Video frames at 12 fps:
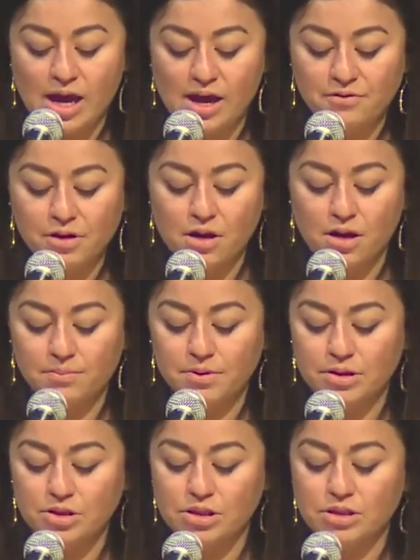have
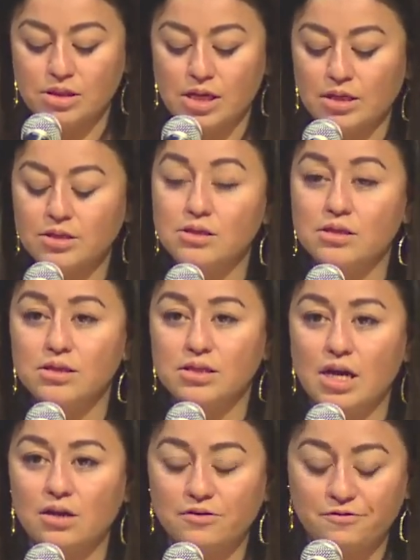accomplished is thanks to the
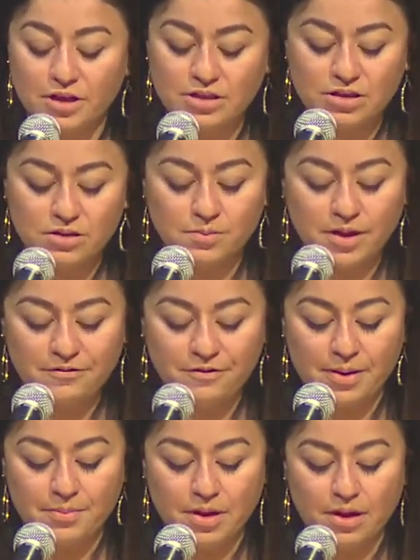sacrifices of my
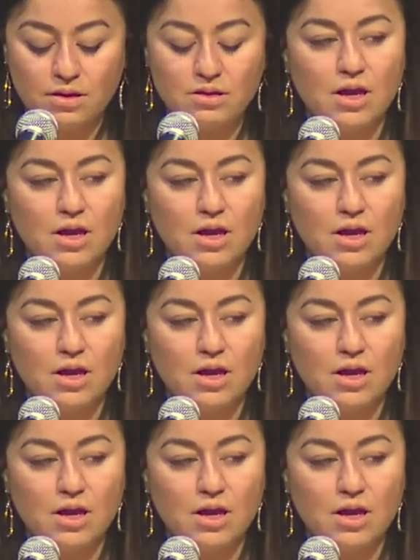family,